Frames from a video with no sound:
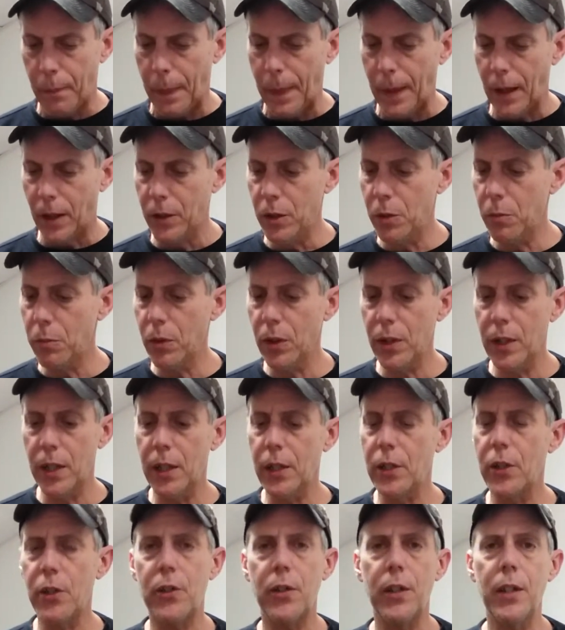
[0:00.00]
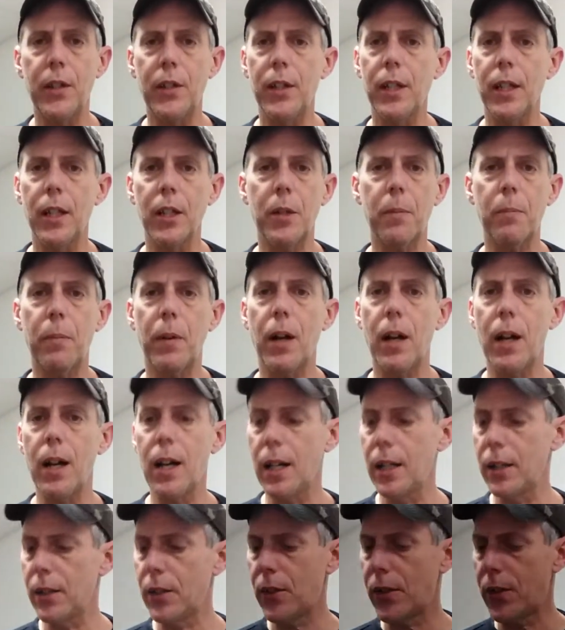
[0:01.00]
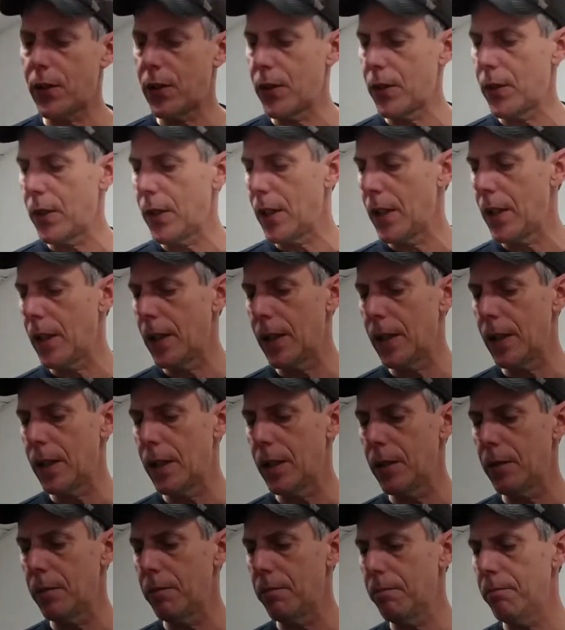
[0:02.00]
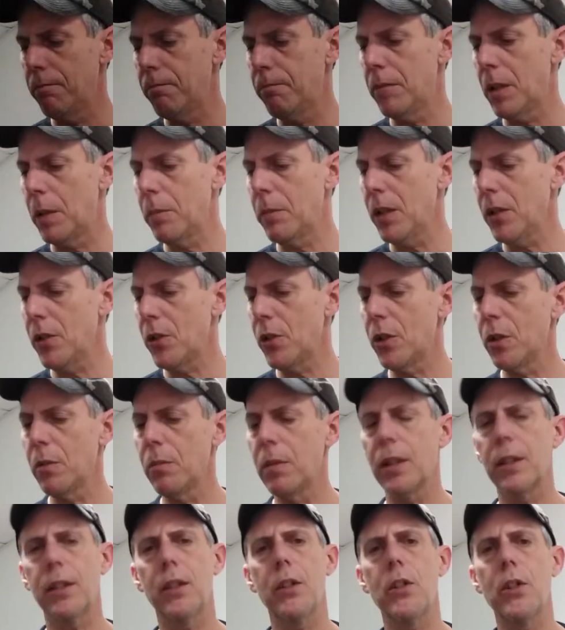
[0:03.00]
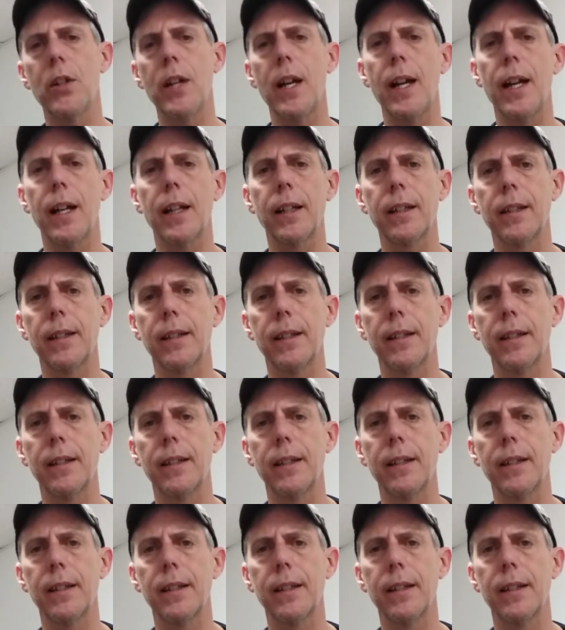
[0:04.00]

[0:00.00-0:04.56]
New bridge, CTS pots. I'm not sure about the jack.